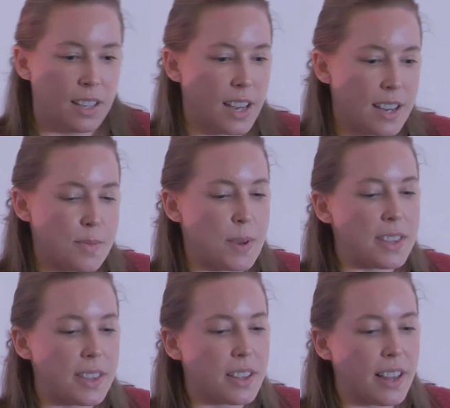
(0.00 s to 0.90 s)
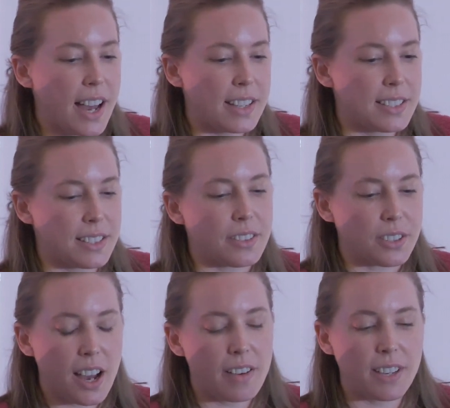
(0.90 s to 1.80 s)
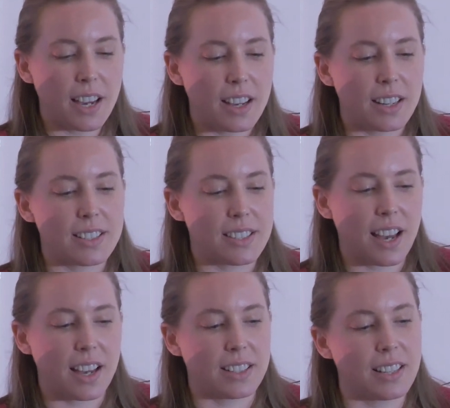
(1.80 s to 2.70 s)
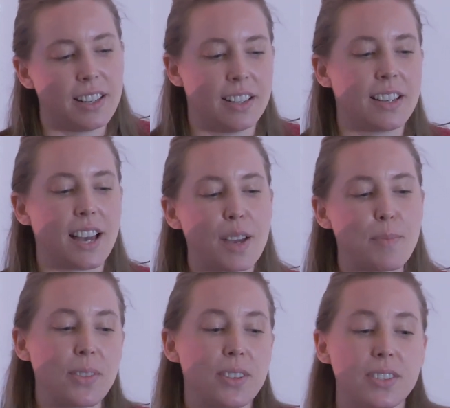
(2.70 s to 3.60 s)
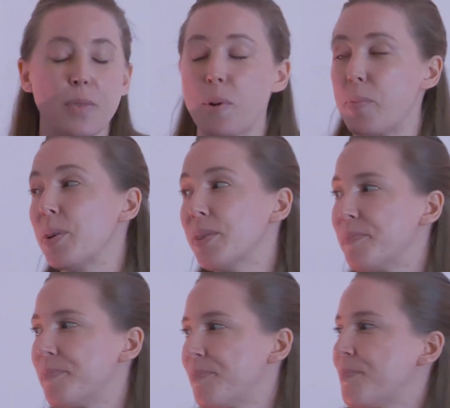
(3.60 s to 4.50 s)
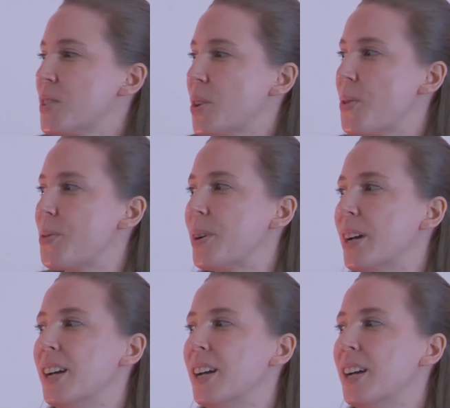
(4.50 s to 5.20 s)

And then the last little caveat is that I built this on Bubble. So